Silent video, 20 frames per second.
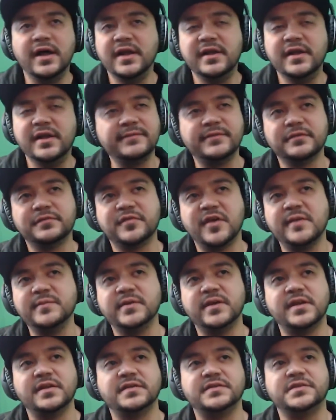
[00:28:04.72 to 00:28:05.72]
didn't have the frame
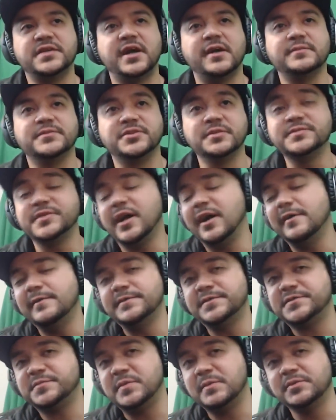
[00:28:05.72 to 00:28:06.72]
data at the time.
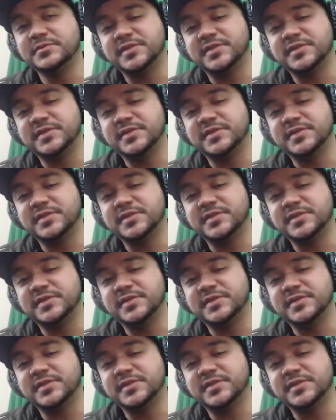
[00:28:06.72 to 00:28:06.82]
Sometimes people